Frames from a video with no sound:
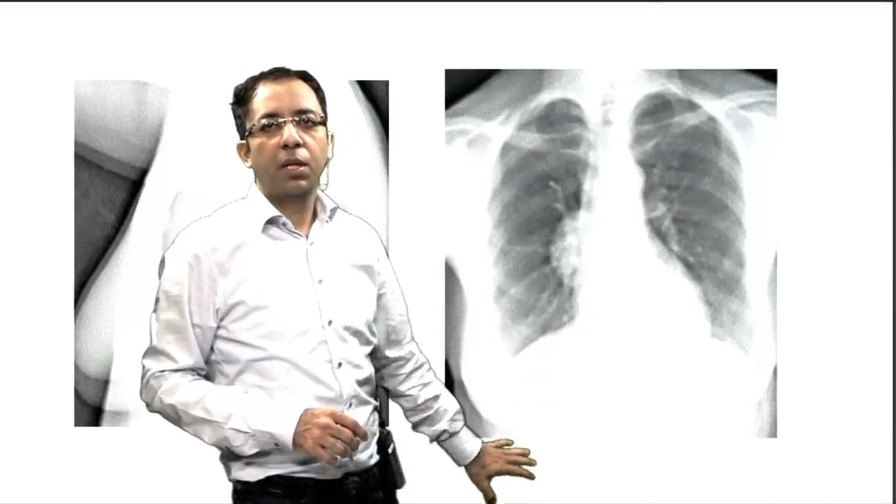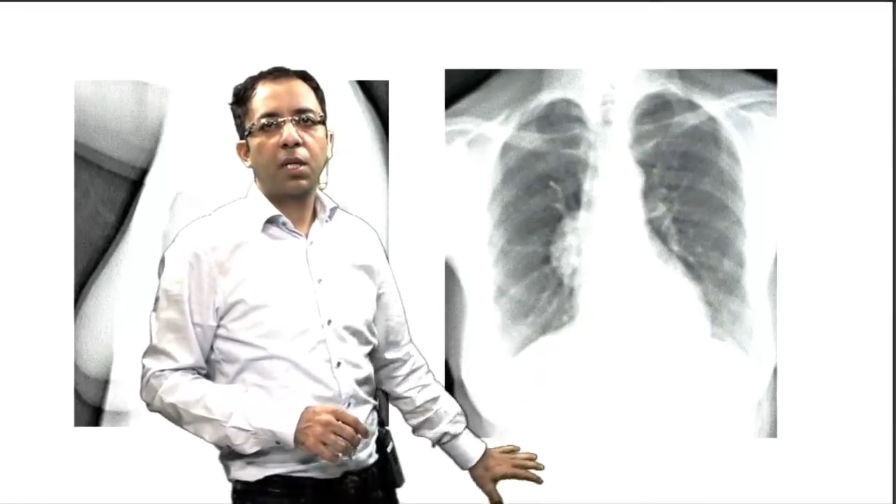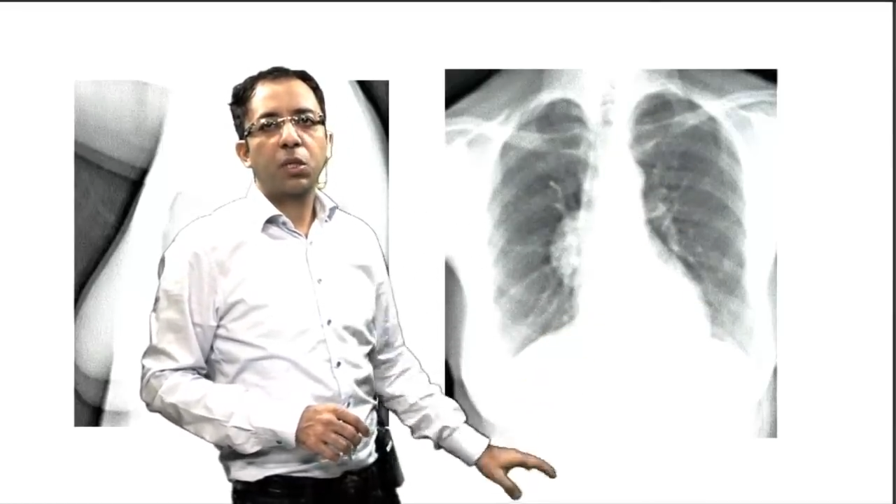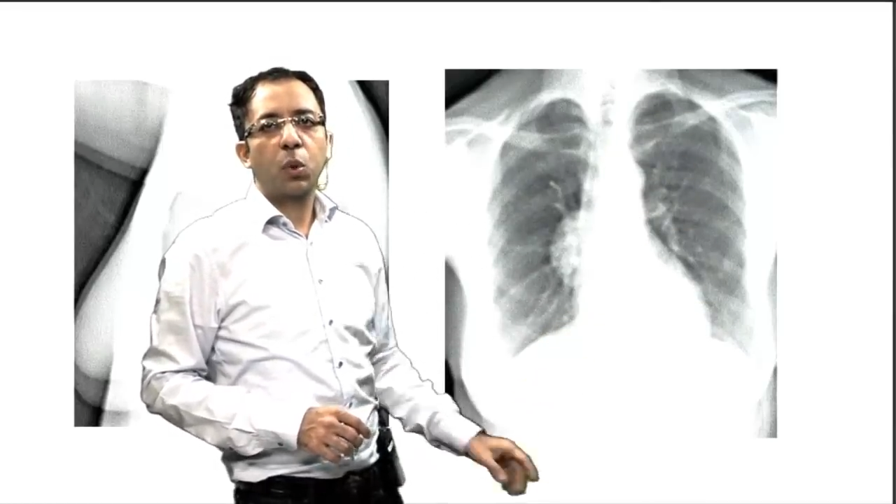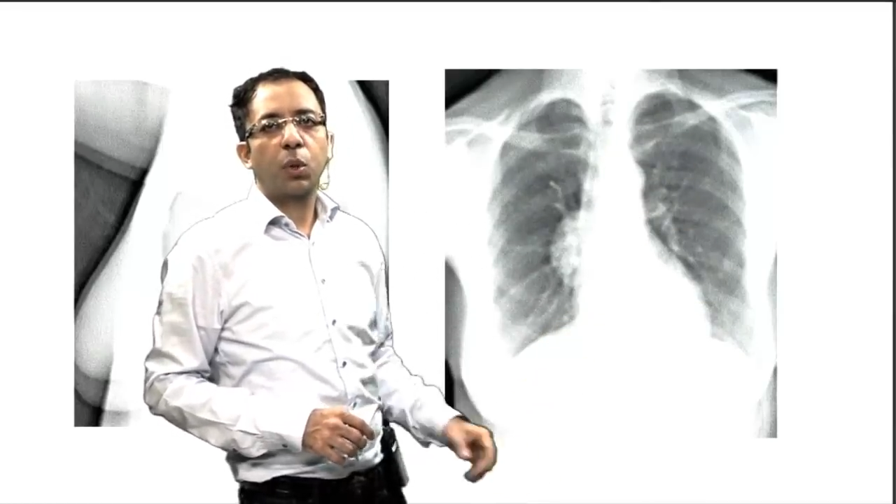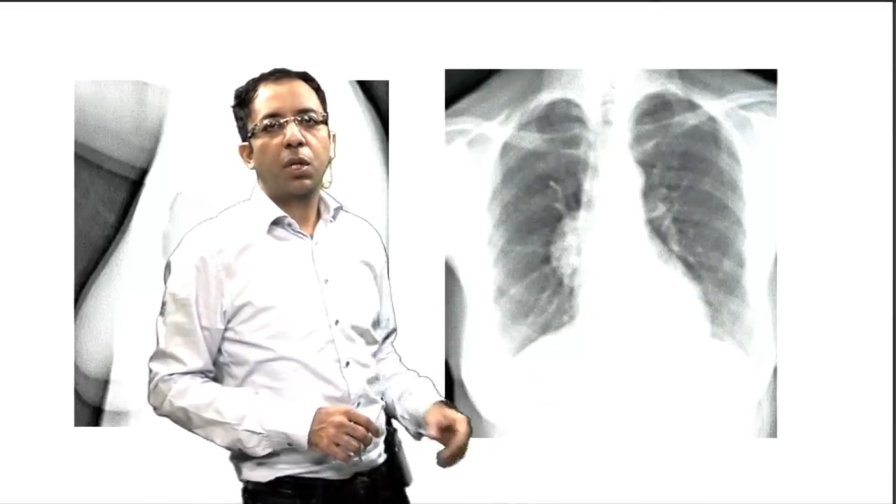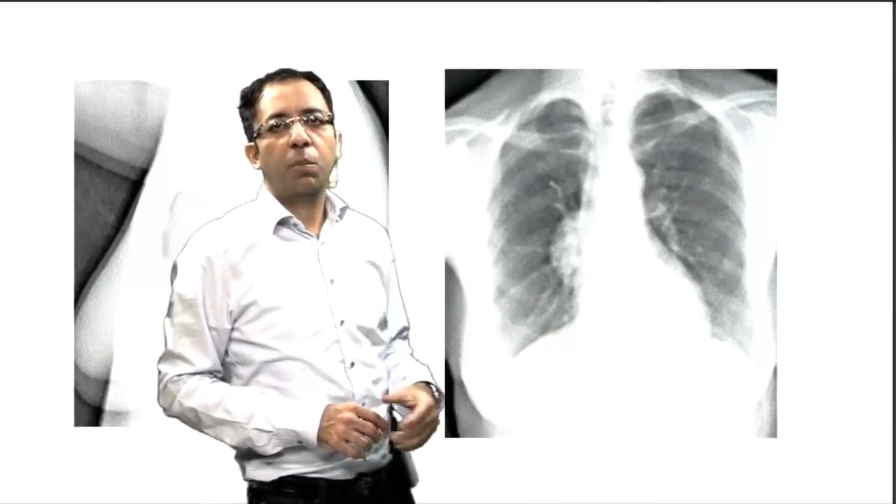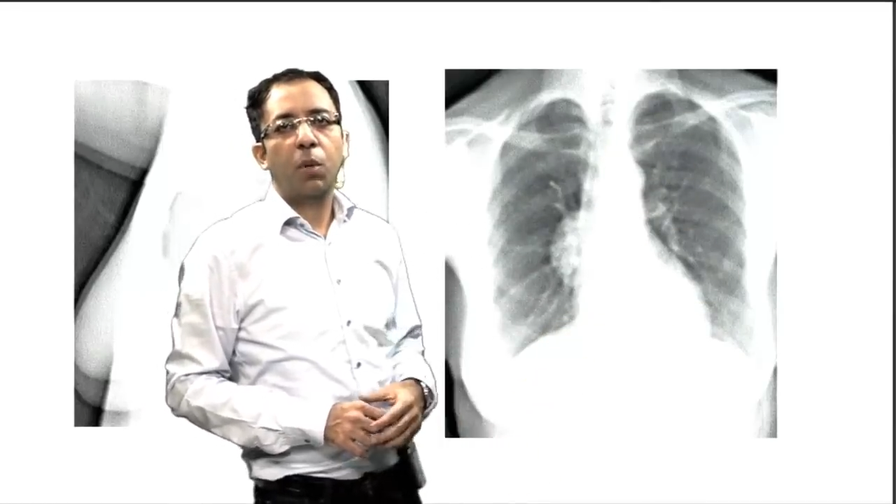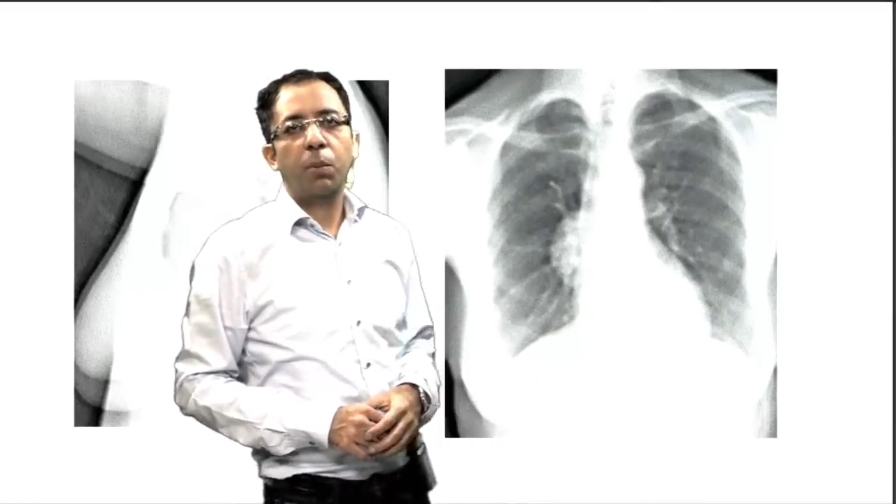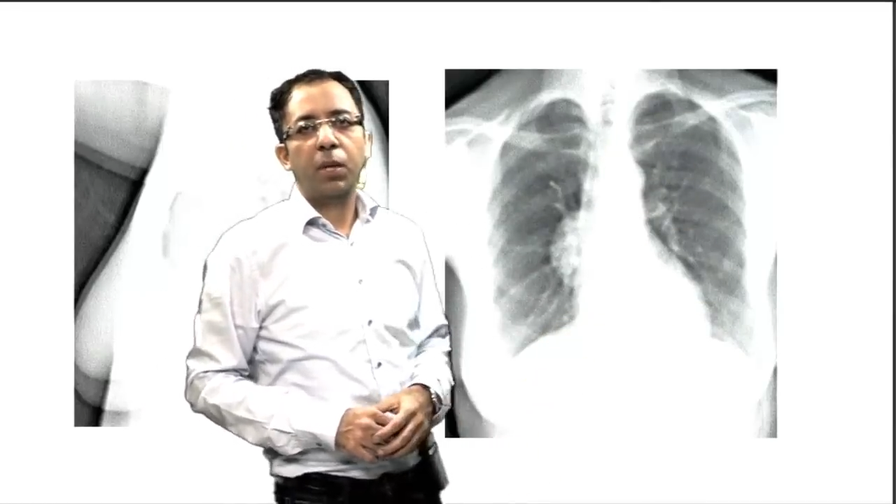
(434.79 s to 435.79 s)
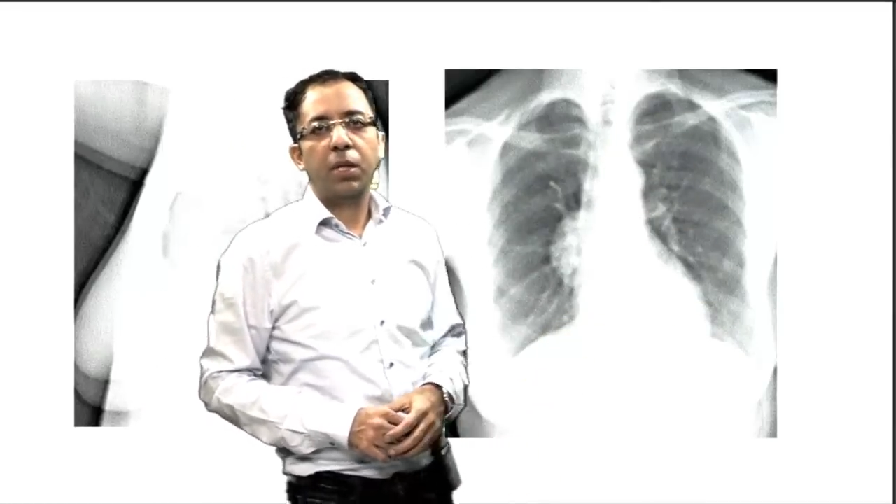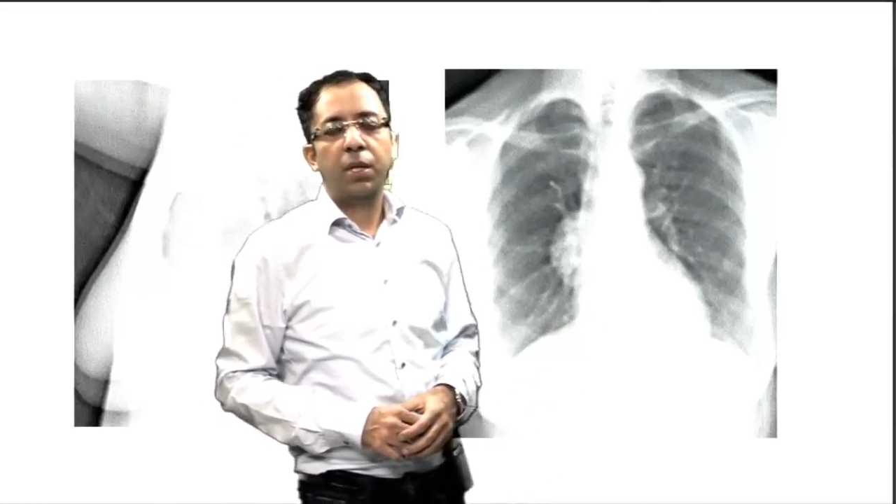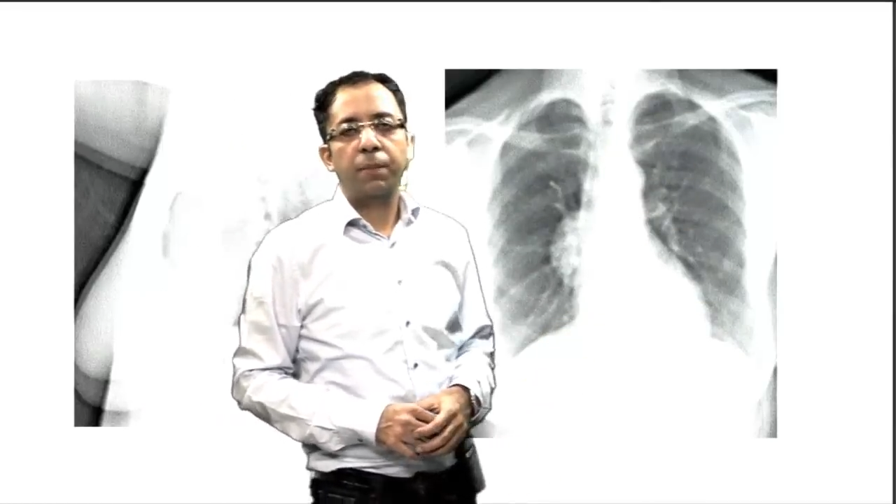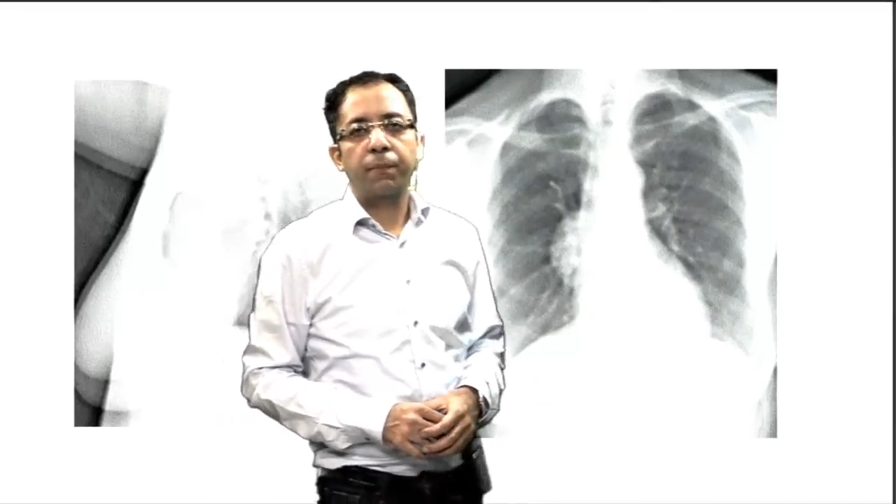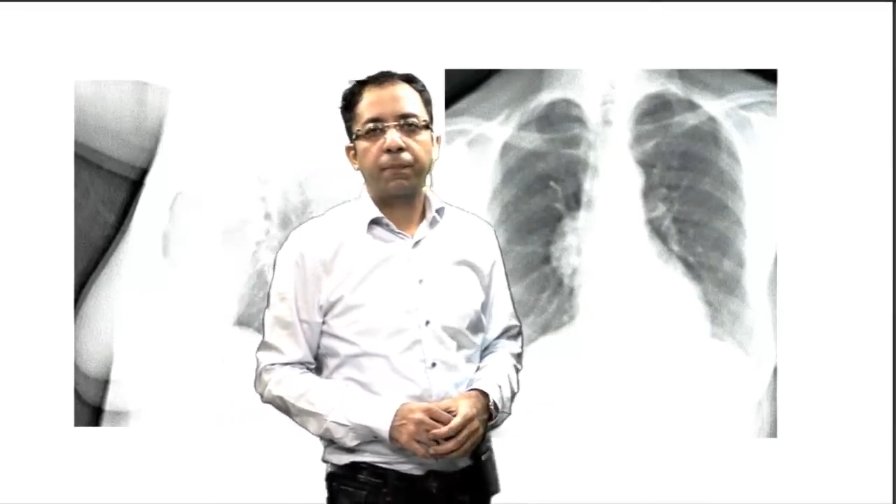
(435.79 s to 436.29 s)
There is no other
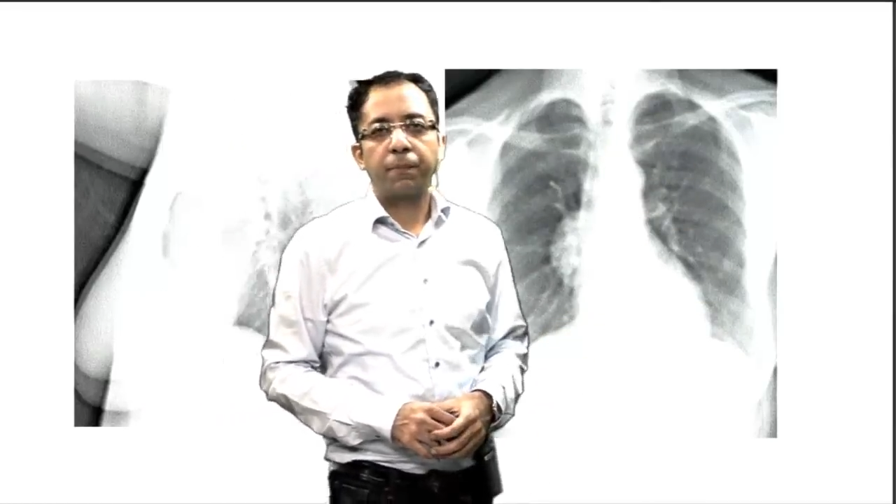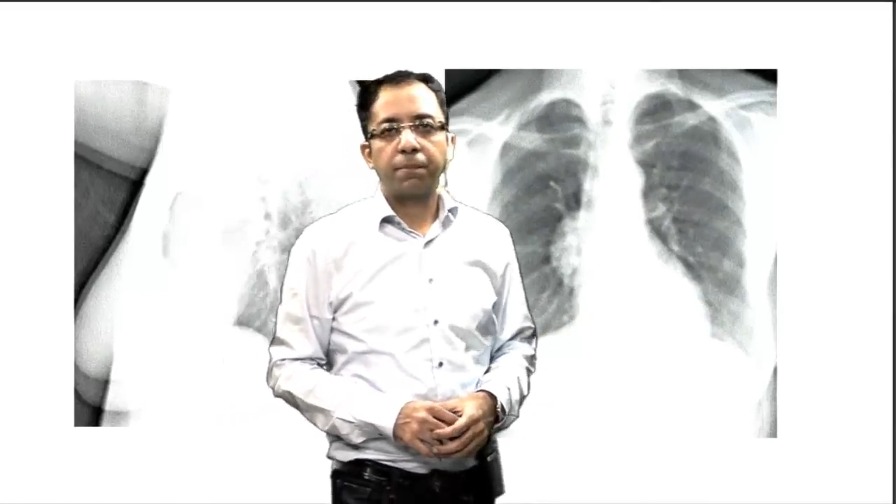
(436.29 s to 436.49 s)
abnormality.